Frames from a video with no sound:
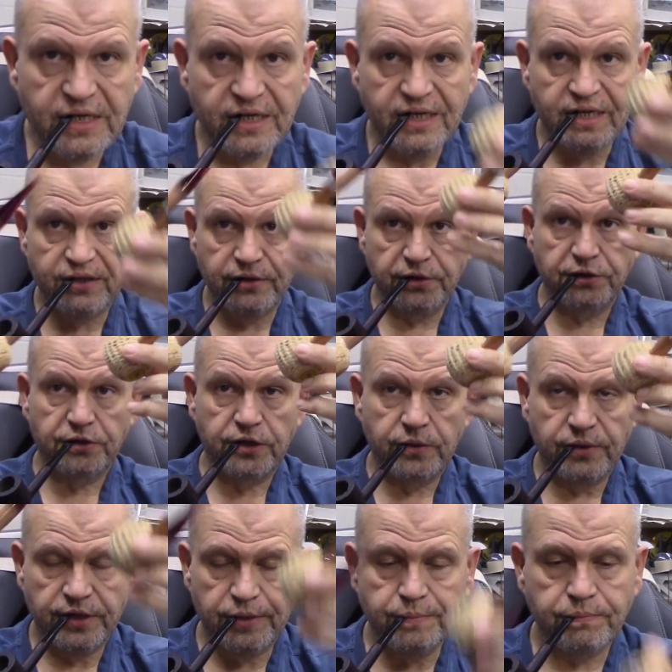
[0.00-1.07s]
Uh, there's
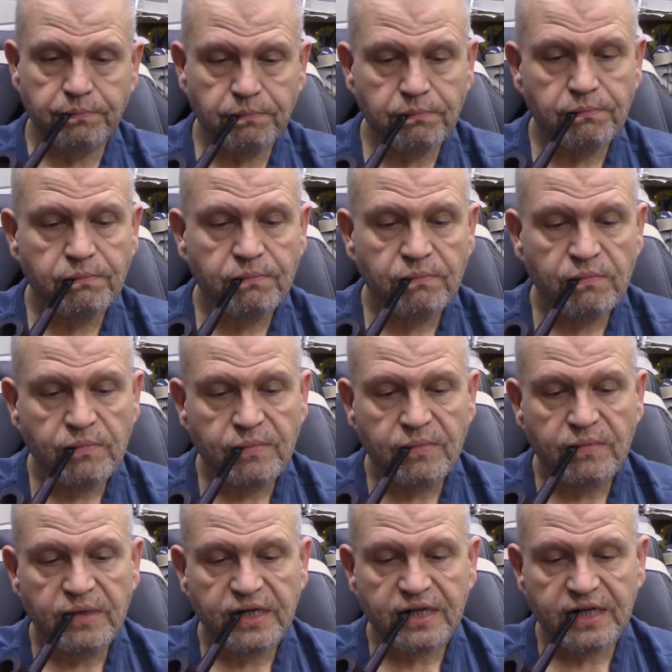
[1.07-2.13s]
two of them.
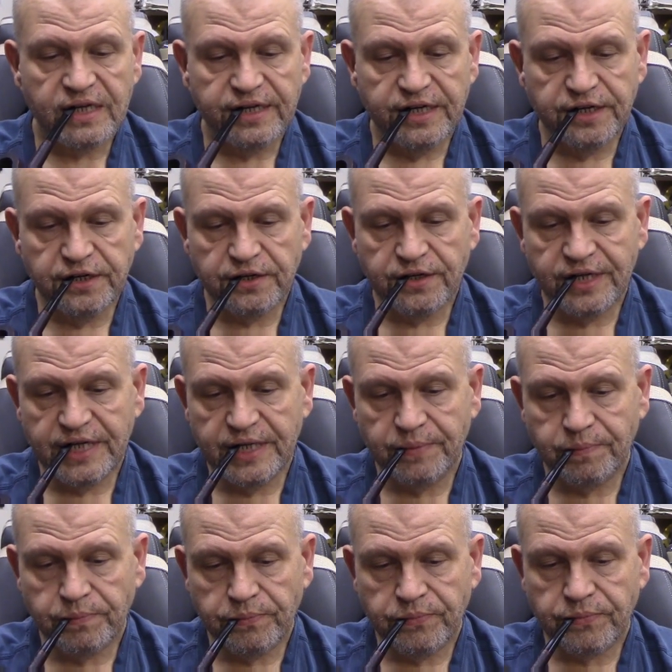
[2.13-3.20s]
Initially,
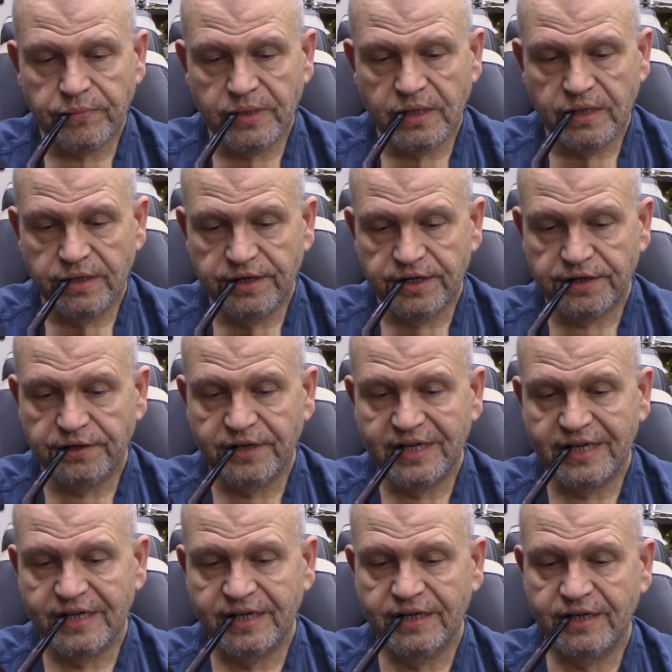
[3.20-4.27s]
Justin
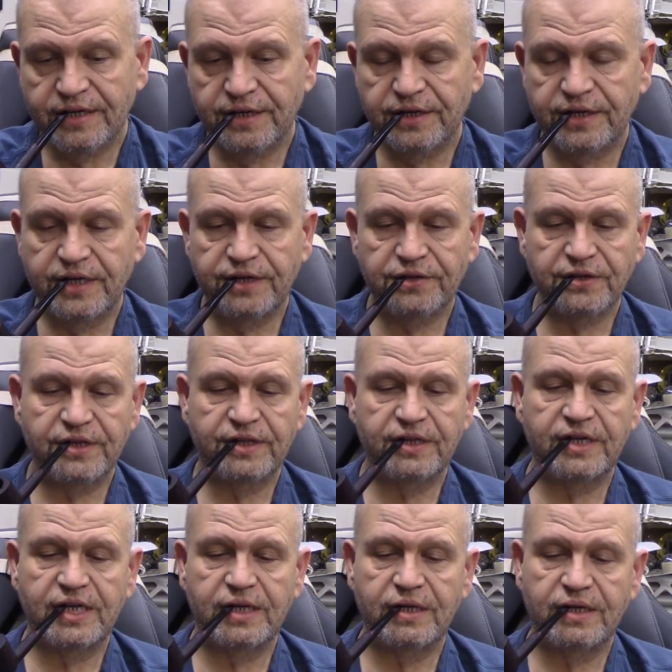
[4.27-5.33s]
got in touch and he said
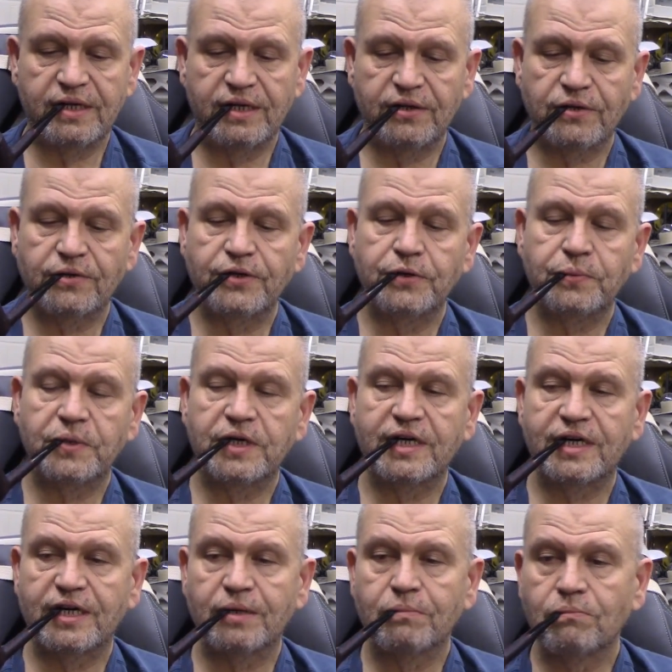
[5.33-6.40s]
that he he's always
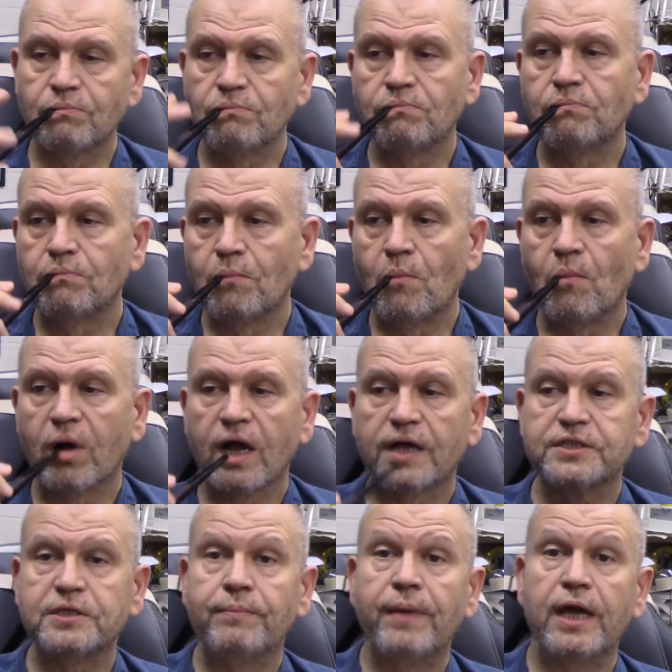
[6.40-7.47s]
wanted a a
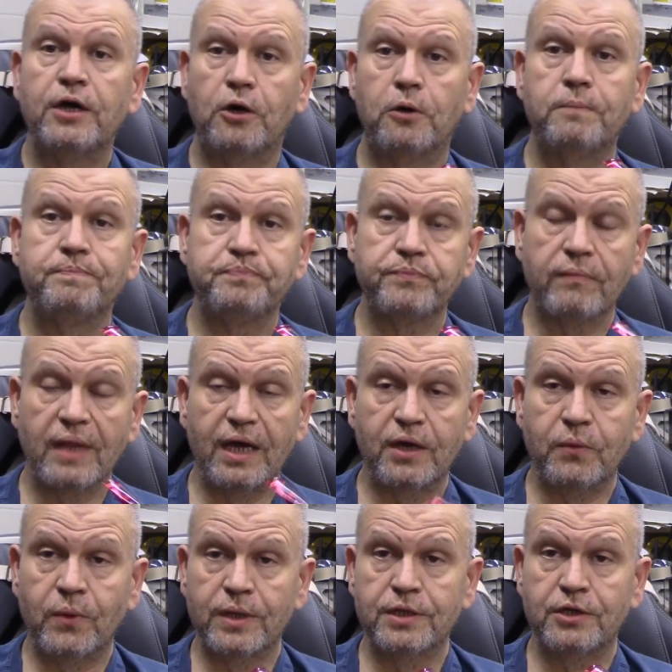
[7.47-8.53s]
tomato and
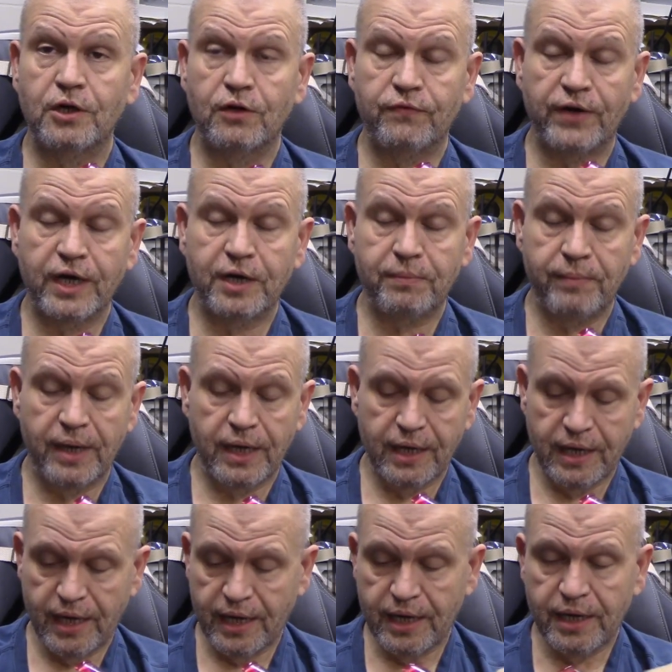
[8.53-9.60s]
he wanted to know if I could
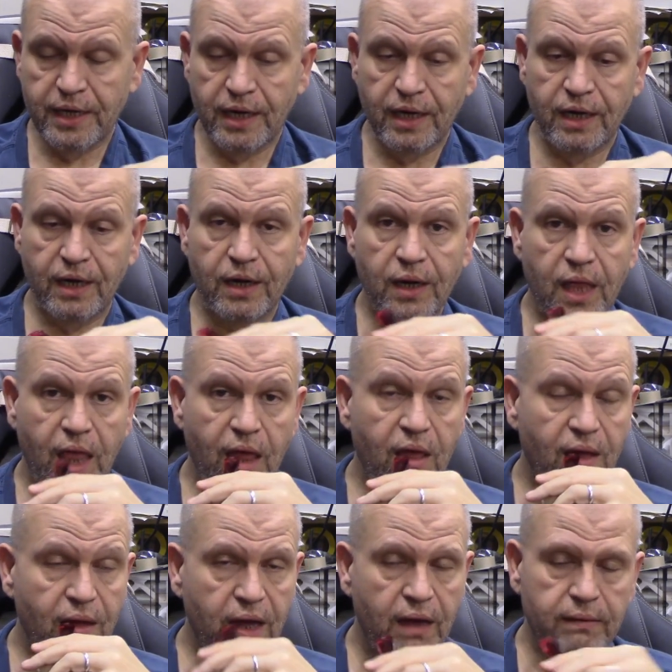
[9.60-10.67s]
make a uh,
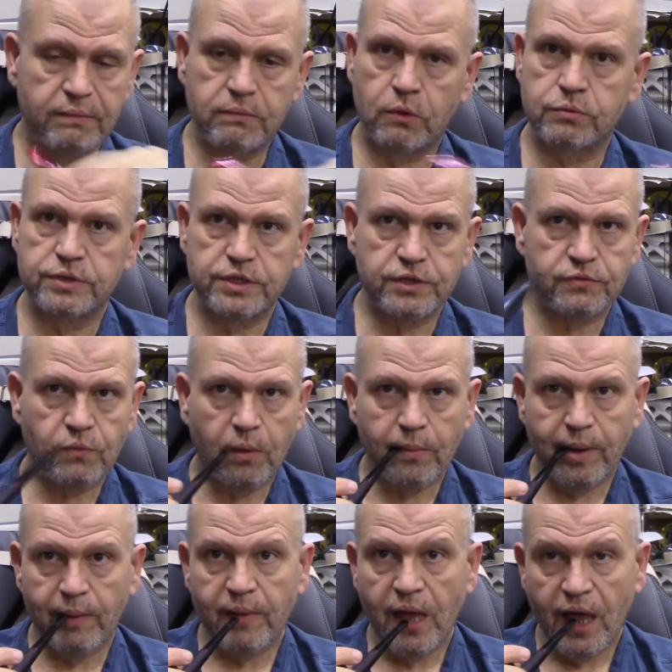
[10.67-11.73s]
oh geez, wrong
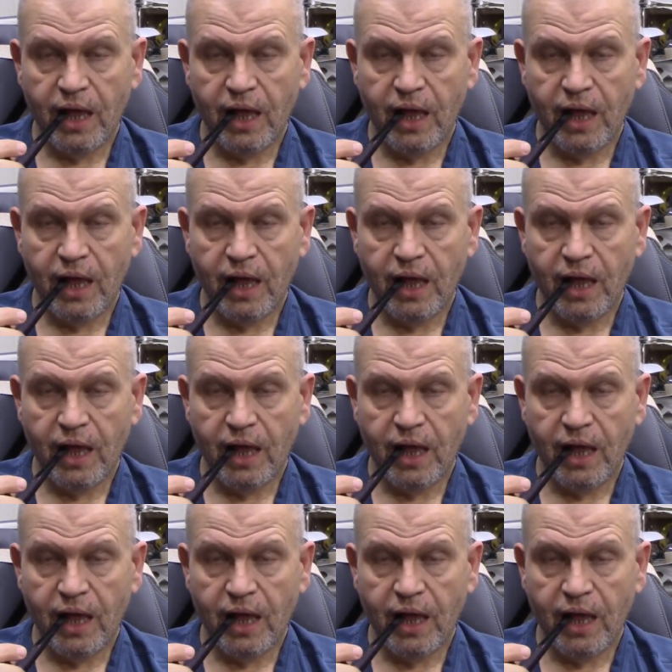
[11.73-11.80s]
pipe.